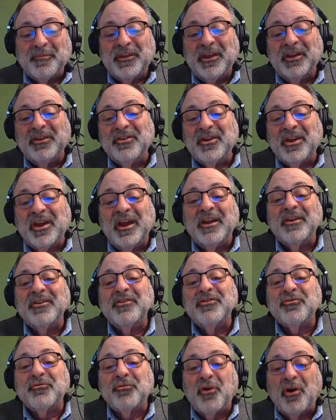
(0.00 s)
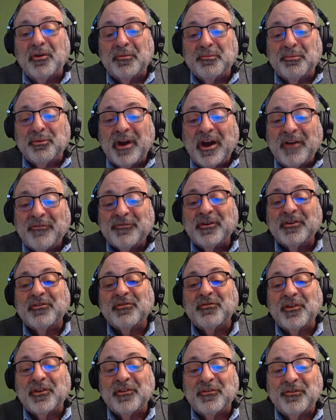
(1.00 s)
indicating a strong preference
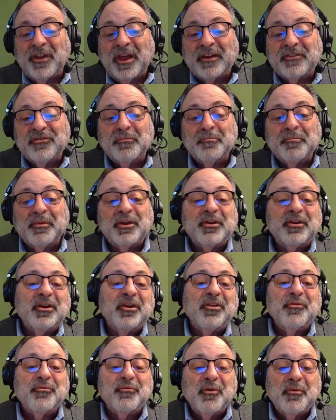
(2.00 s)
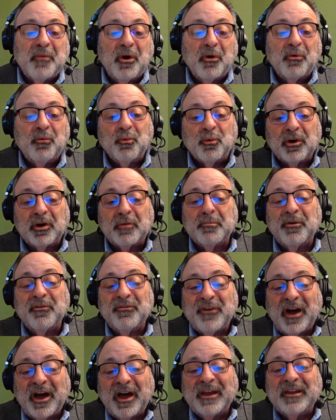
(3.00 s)
for the flexibility that remote work
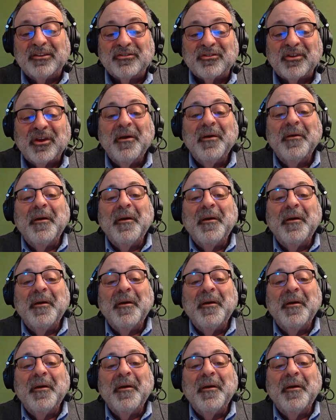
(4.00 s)
provides.